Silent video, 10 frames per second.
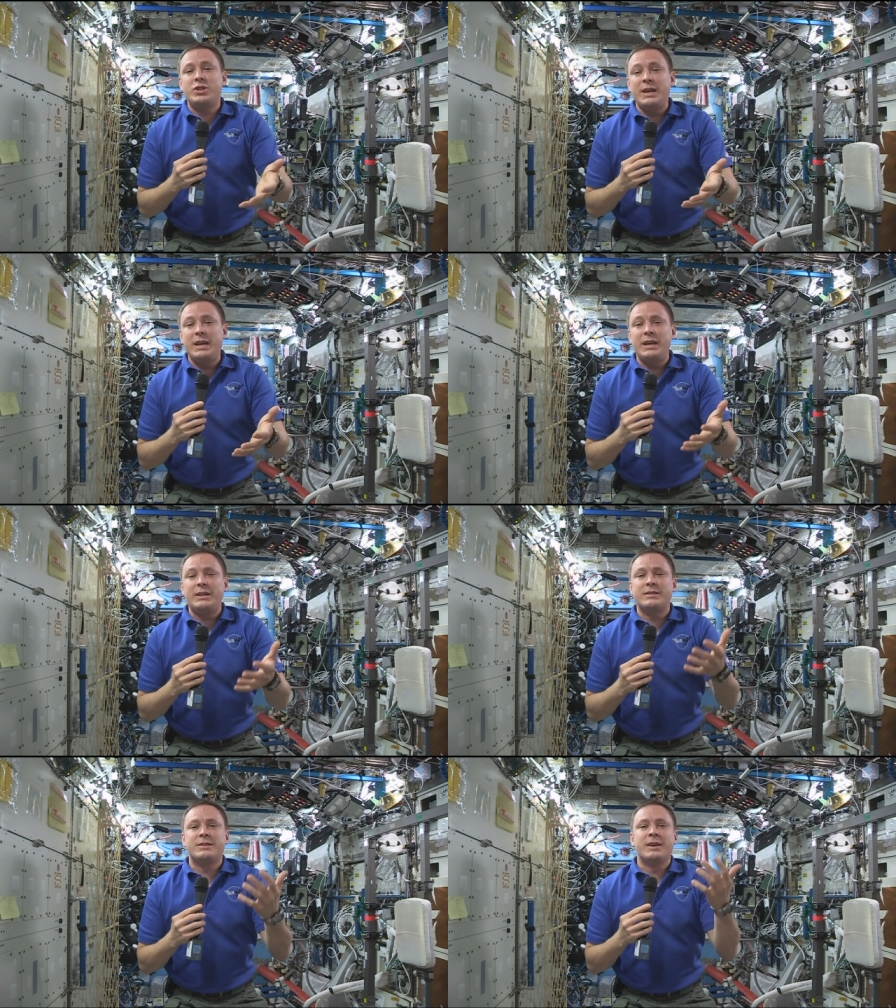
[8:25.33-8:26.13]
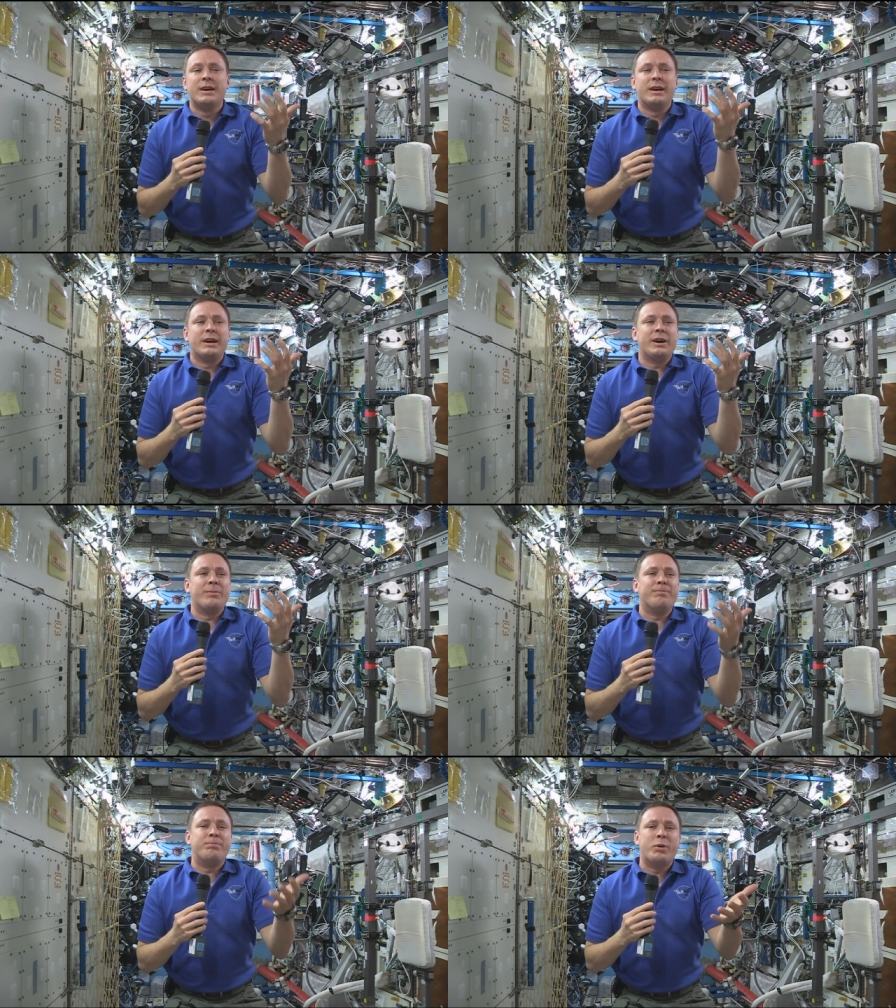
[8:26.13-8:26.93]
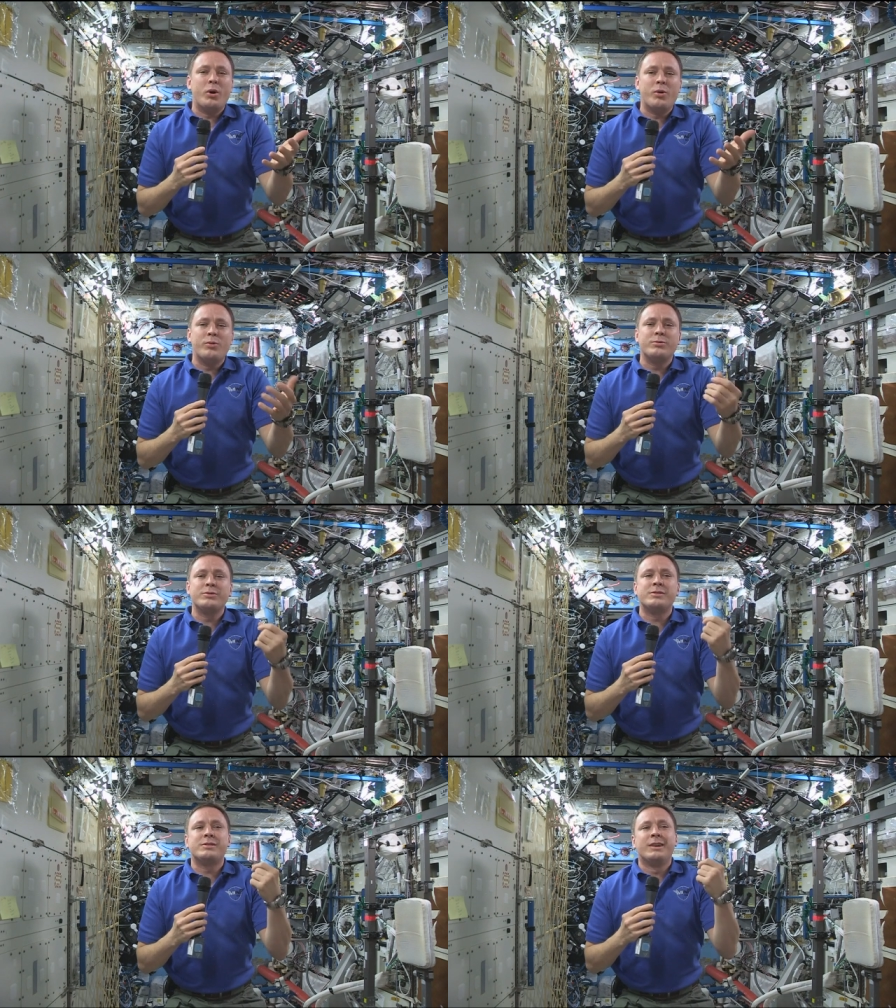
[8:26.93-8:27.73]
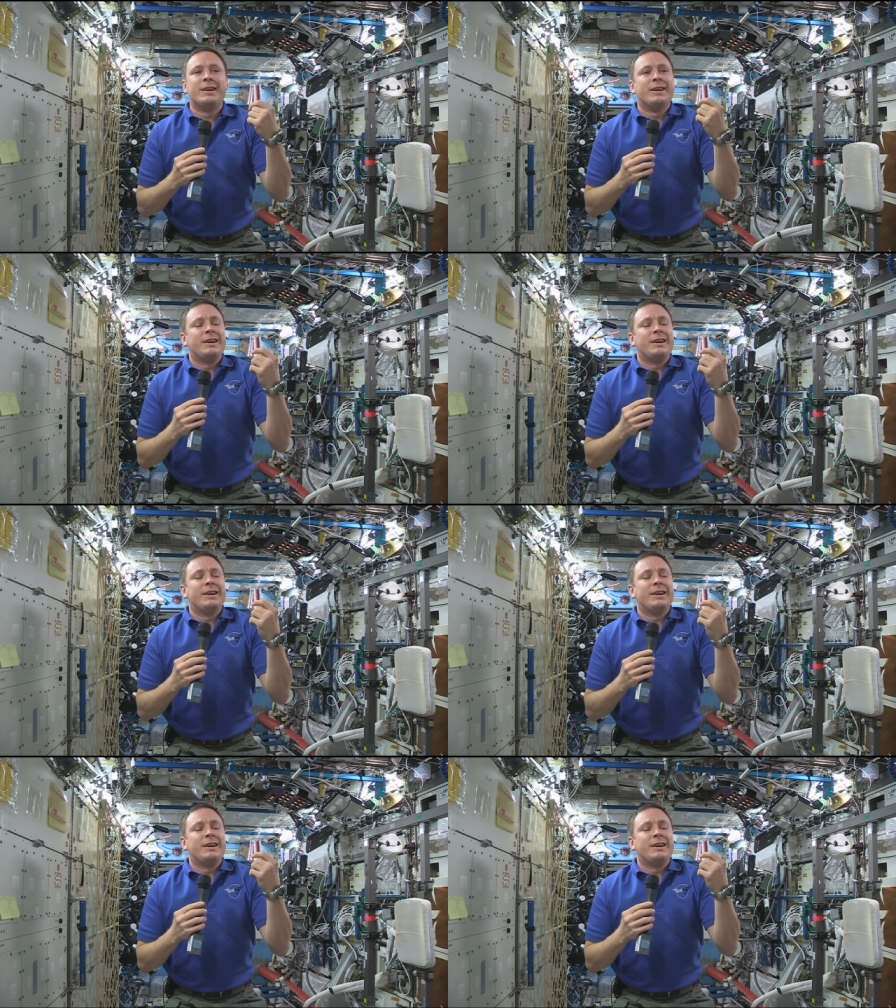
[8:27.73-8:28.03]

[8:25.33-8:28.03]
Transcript: genes, uh, bones.